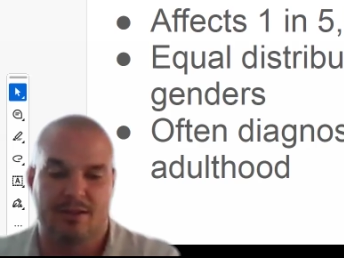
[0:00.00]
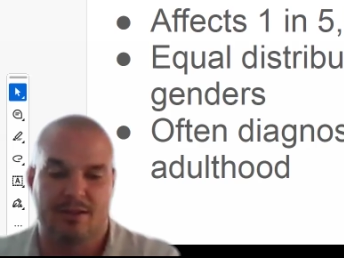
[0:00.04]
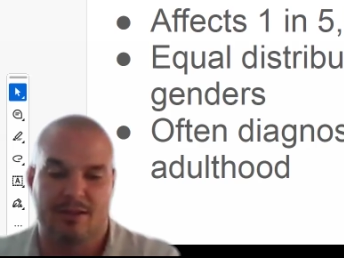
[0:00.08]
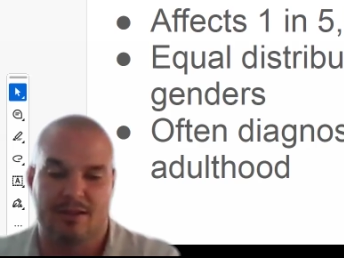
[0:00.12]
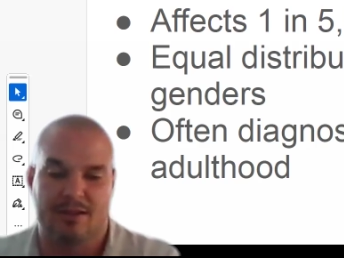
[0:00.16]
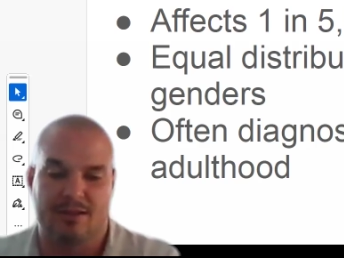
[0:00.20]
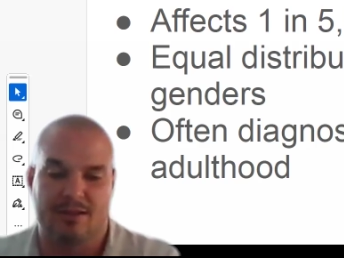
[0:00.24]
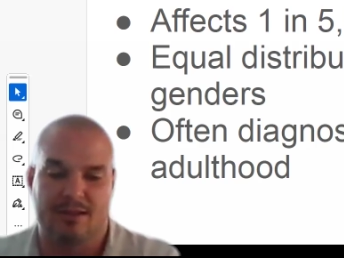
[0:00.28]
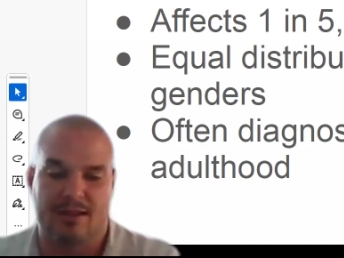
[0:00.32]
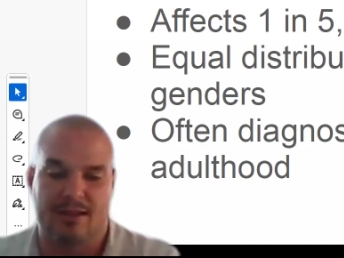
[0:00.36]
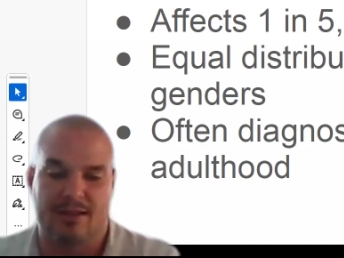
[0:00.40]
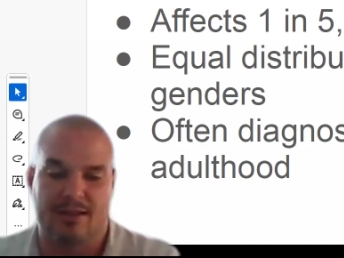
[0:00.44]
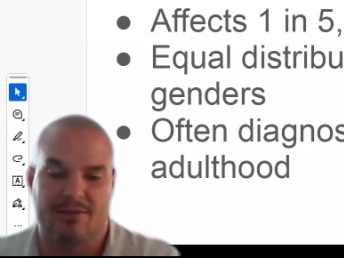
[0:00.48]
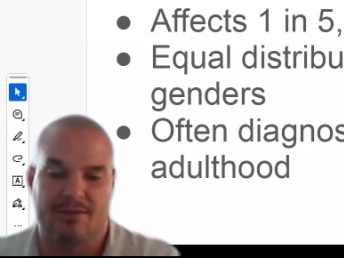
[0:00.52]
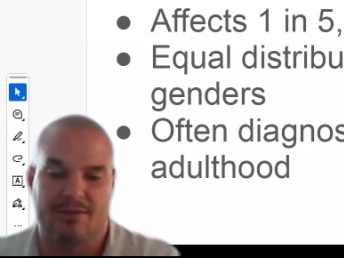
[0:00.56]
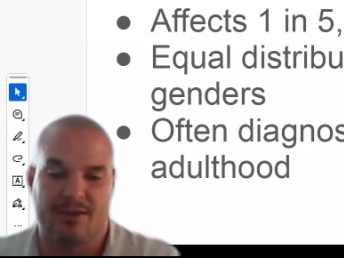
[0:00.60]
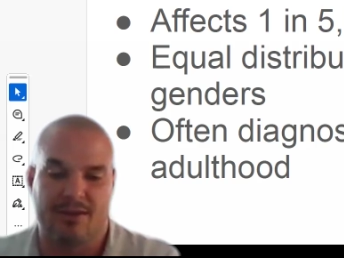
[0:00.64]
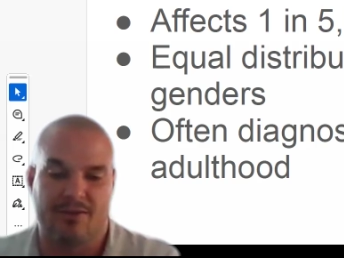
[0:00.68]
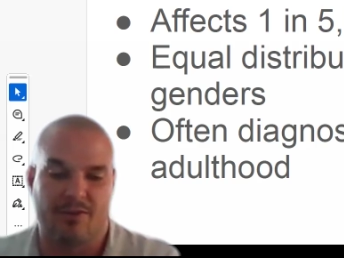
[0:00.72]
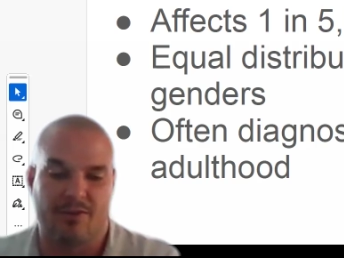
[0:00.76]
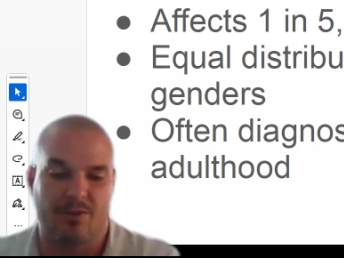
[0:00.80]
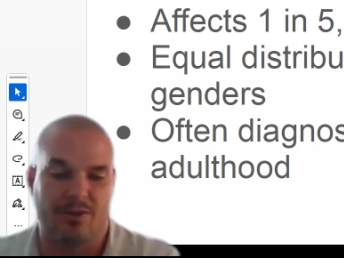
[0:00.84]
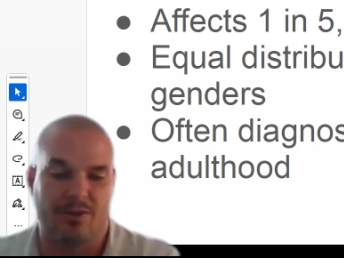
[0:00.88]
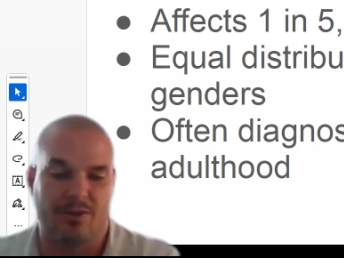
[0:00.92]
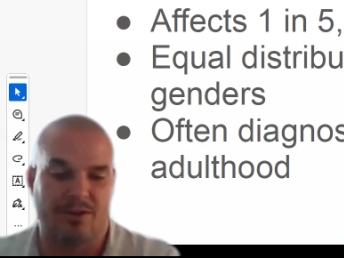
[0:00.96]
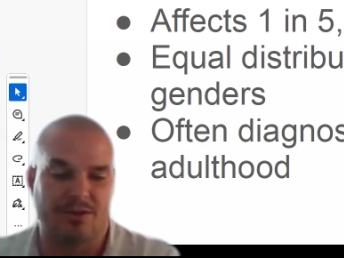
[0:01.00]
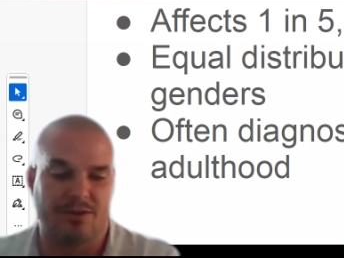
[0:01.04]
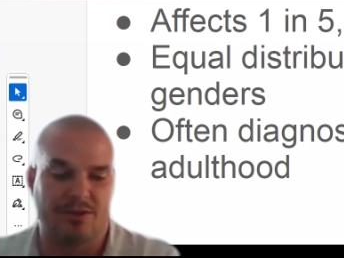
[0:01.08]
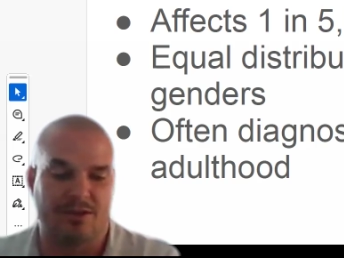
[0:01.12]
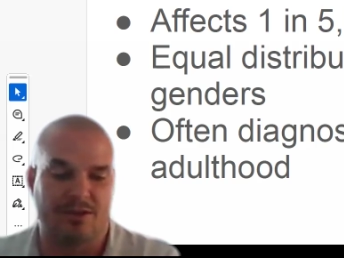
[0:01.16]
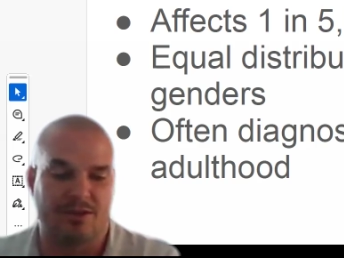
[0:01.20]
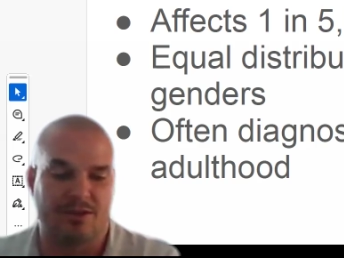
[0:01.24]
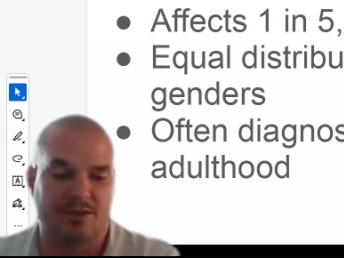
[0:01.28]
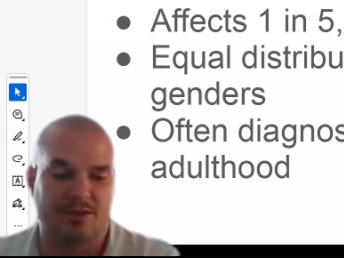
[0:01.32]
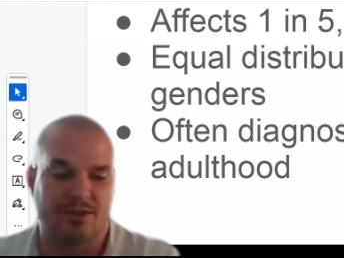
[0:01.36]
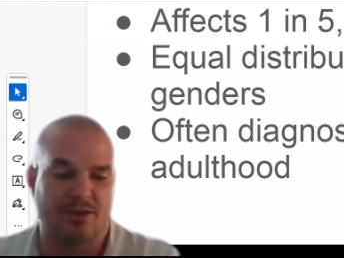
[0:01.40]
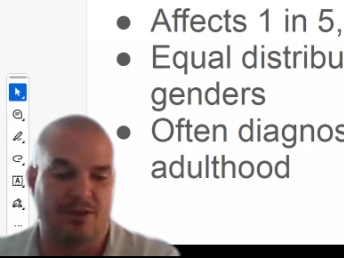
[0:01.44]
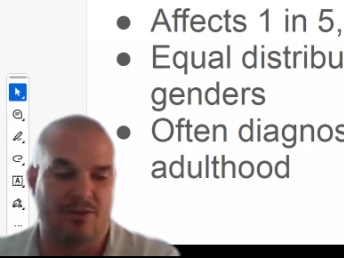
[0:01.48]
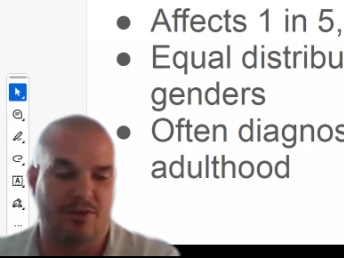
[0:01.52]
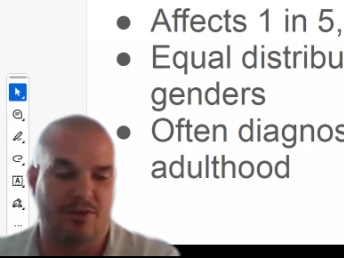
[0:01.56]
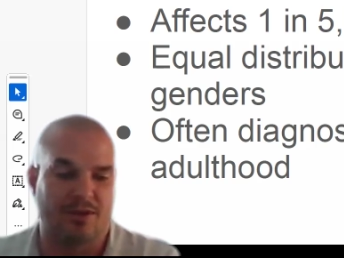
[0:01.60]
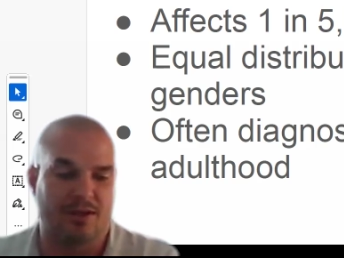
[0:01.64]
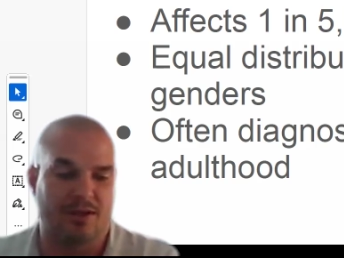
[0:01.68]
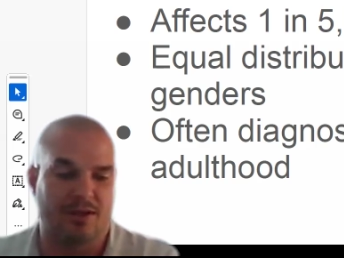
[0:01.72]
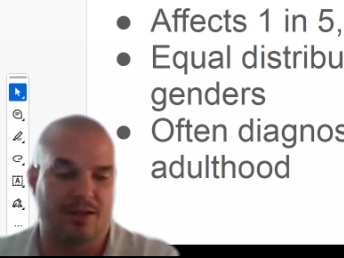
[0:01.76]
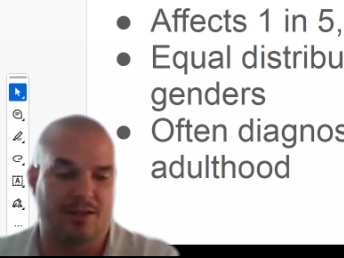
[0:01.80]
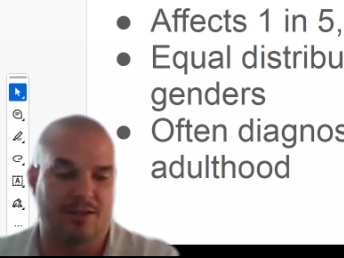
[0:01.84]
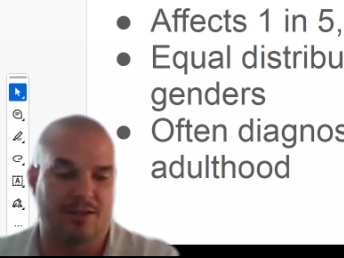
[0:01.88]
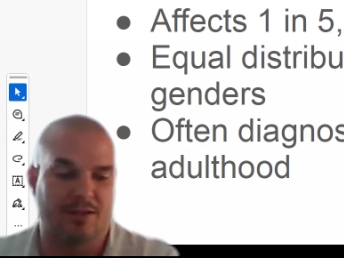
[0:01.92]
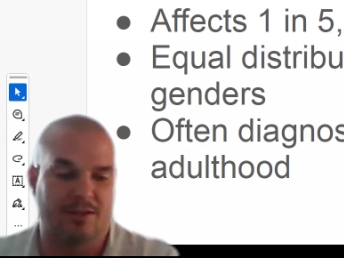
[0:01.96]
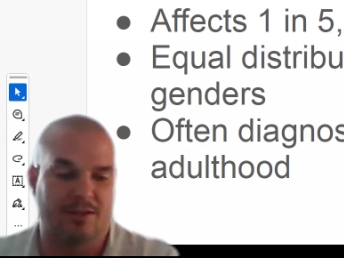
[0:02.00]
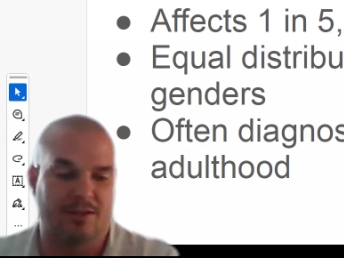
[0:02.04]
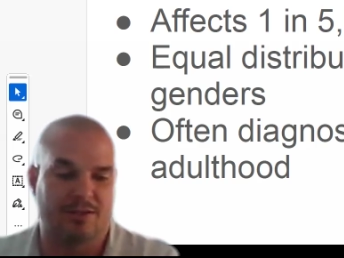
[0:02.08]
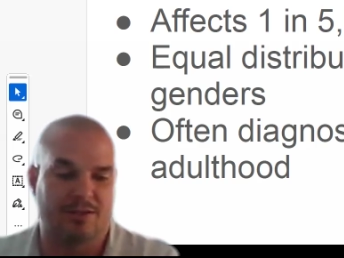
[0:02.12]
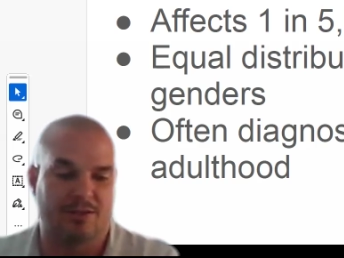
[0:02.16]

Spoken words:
It does not favor one gender over another,